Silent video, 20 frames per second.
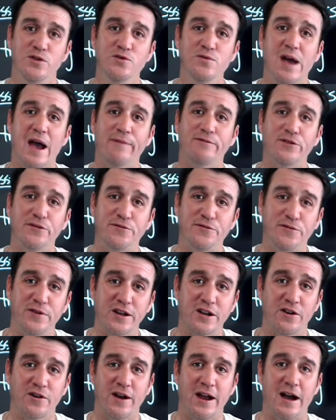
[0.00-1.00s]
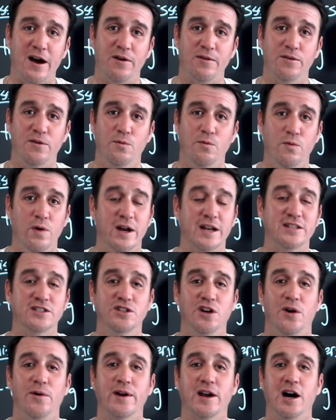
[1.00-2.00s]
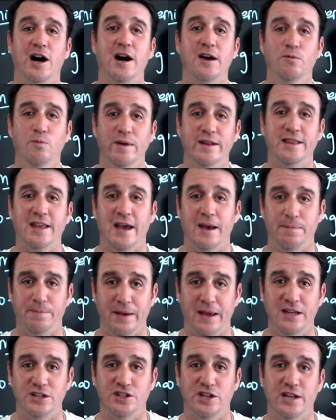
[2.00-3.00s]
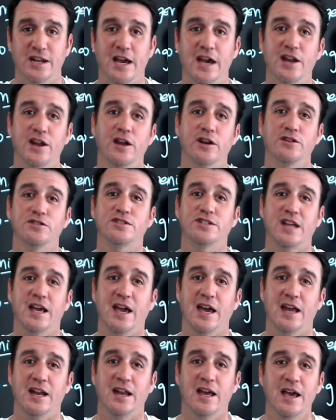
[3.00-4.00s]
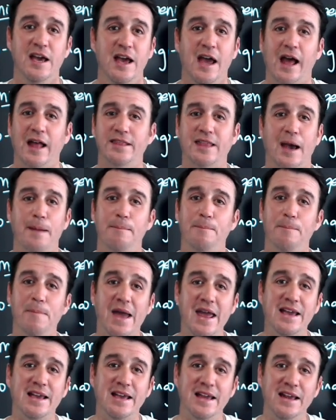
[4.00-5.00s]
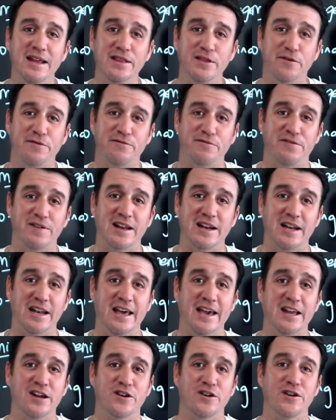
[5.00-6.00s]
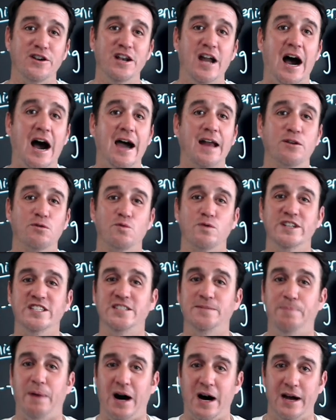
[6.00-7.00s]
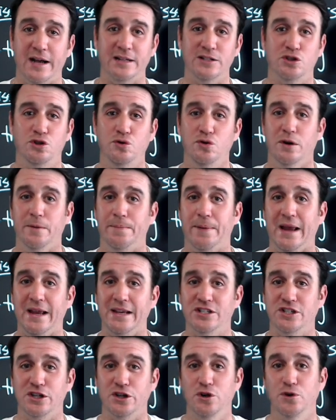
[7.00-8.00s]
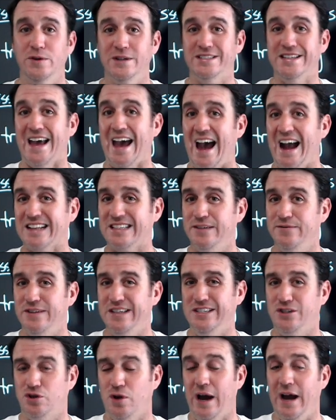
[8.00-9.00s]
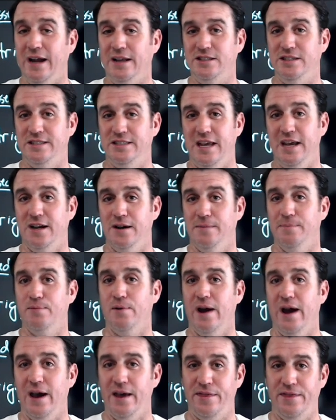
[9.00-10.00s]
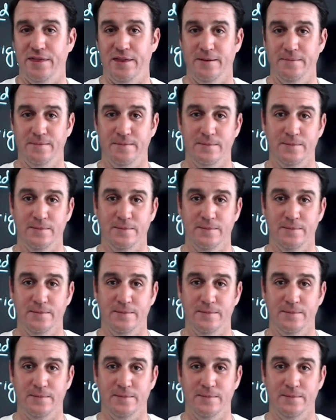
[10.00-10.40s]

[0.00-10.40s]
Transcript: You have to figure out what is going on with that patient and understand that making the ventilator not respond to a patient who is actively trying to take a breath,